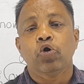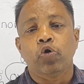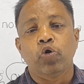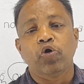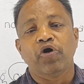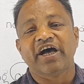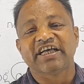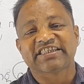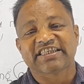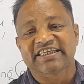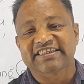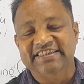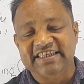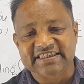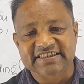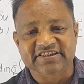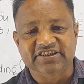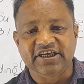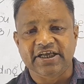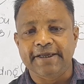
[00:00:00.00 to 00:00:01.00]

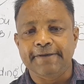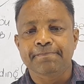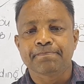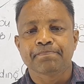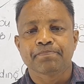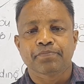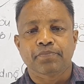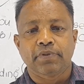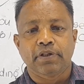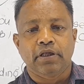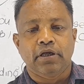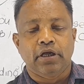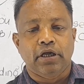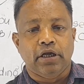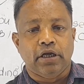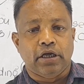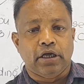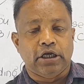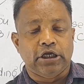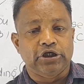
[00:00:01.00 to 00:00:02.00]
OSSC.
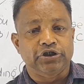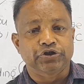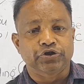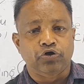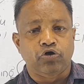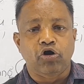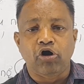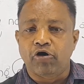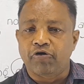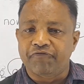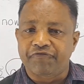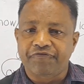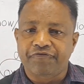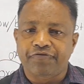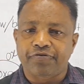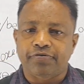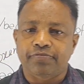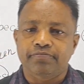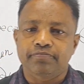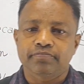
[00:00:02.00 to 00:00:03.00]
So hope
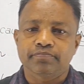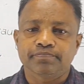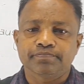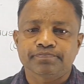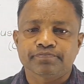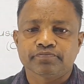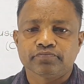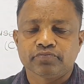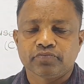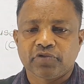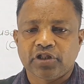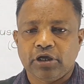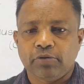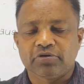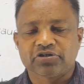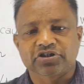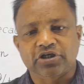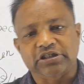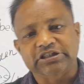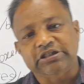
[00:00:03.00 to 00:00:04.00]
you will
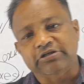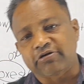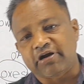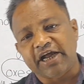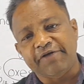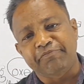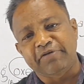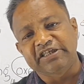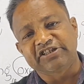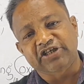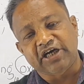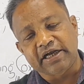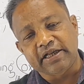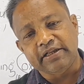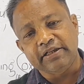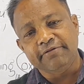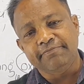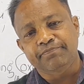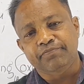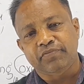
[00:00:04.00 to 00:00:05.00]
subscribe my
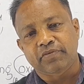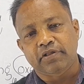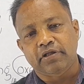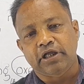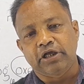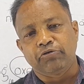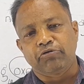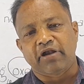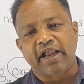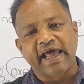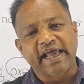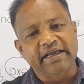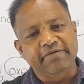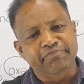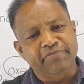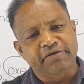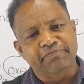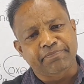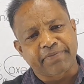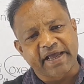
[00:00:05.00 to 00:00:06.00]
channel, you like
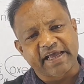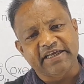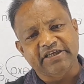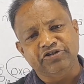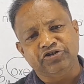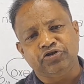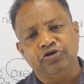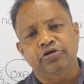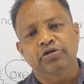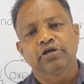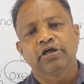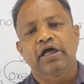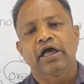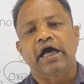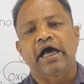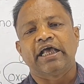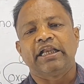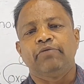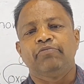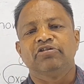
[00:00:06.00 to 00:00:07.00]
my page,
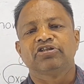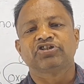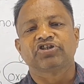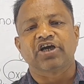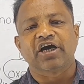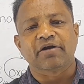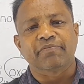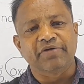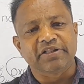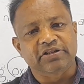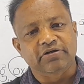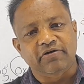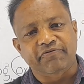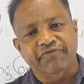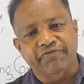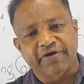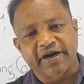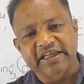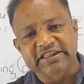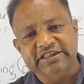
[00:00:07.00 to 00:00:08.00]
and you will share with your
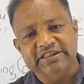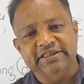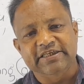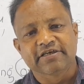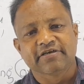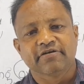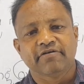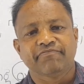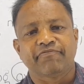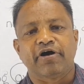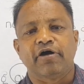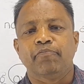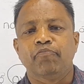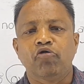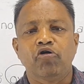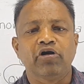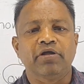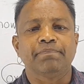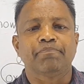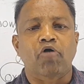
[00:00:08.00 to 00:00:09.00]
friends for
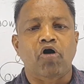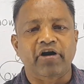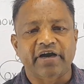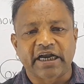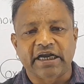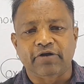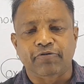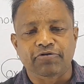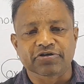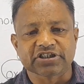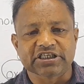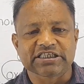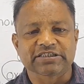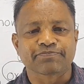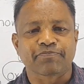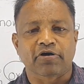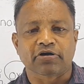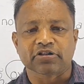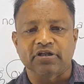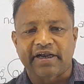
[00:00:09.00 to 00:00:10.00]
more important questions
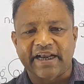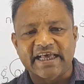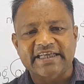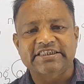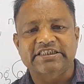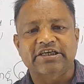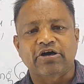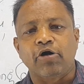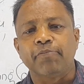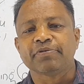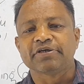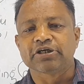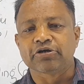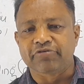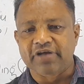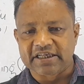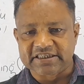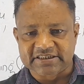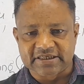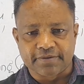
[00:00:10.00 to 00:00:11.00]
for the next
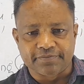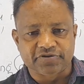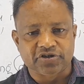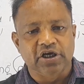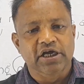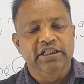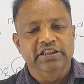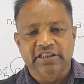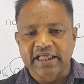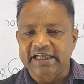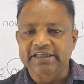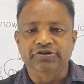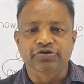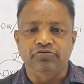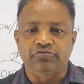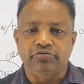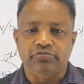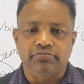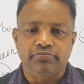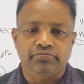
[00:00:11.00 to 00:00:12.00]
competitive exams. Thank
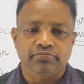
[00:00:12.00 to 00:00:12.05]
you.